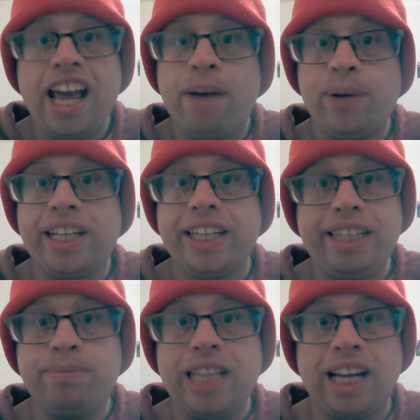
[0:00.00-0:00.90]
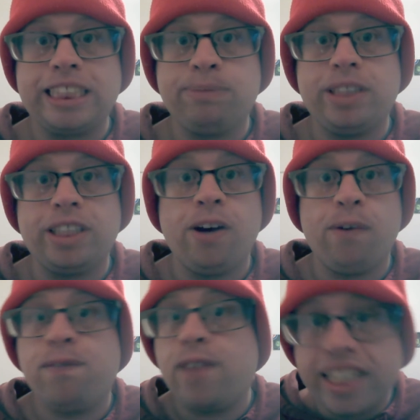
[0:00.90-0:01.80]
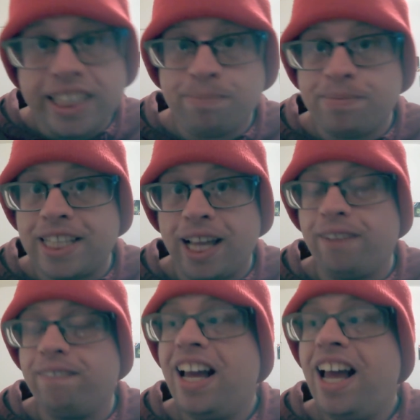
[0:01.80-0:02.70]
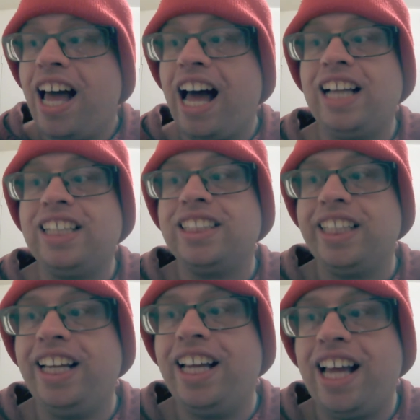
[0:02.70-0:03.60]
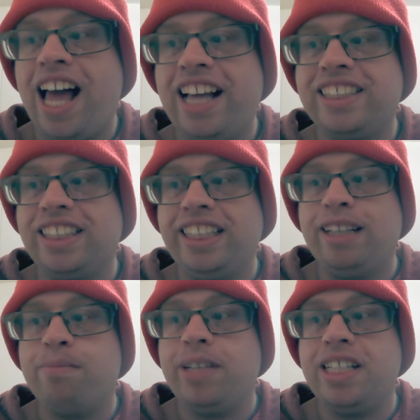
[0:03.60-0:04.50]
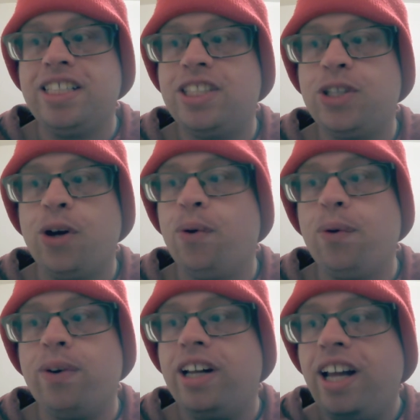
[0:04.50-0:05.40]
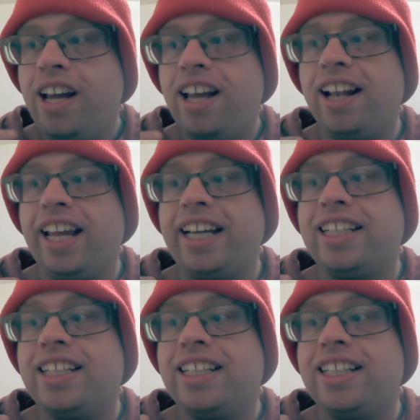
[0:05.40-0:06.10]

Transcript: And when Liam tells him to go fuck himself, as Liam is so like